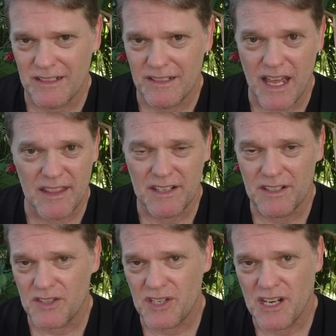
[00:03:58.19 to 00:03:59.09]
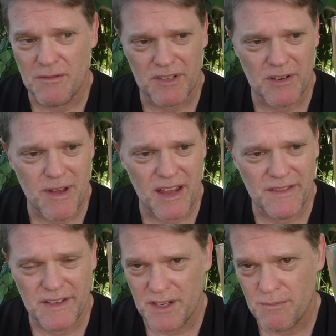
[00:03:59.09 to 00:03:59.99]
Now they're not cheap, they're about
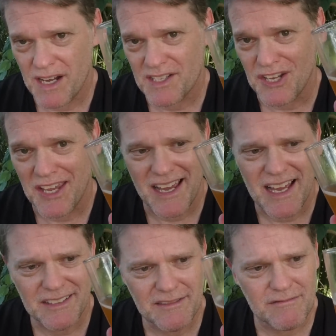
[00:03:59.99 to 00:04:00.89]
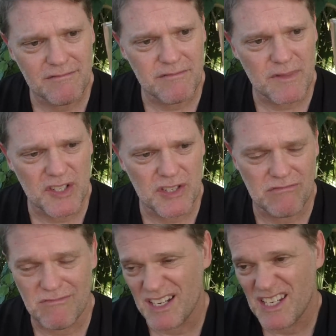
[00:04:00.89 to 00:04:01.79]
50 bucks a carton, which
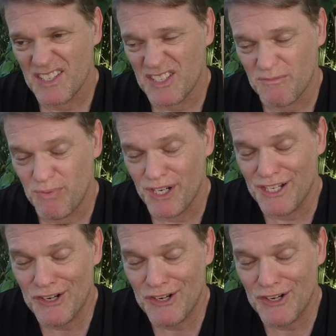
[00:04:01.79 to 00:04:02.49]
I guess is pretty